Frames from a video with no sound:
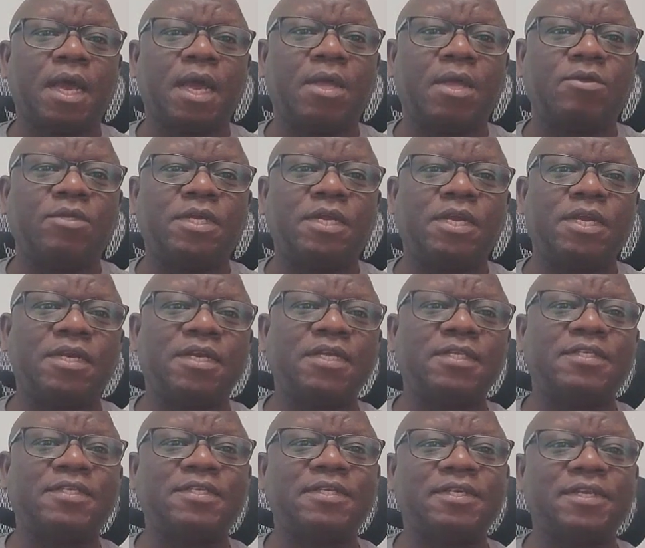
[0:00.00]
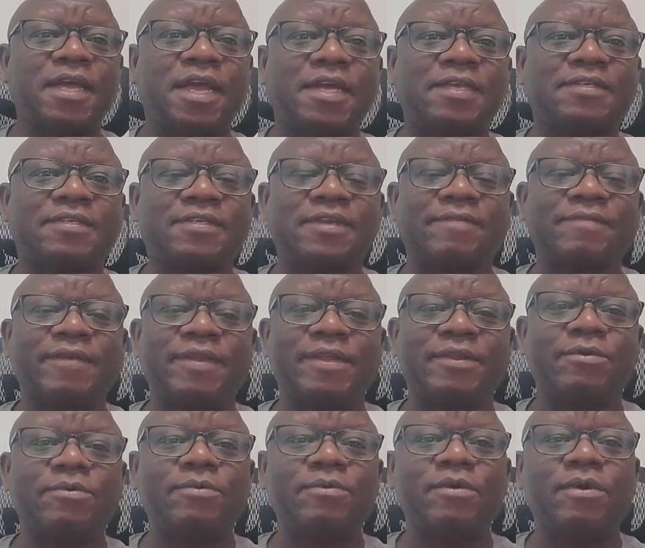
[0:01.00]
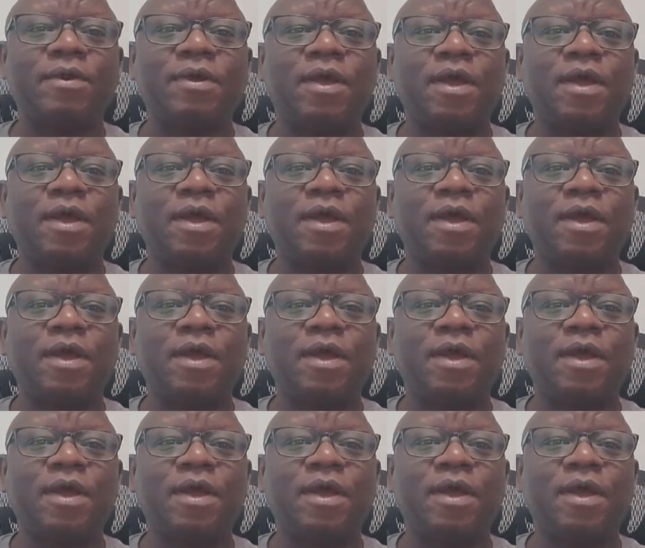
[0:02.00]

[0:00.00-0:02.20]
you generate extra revenue,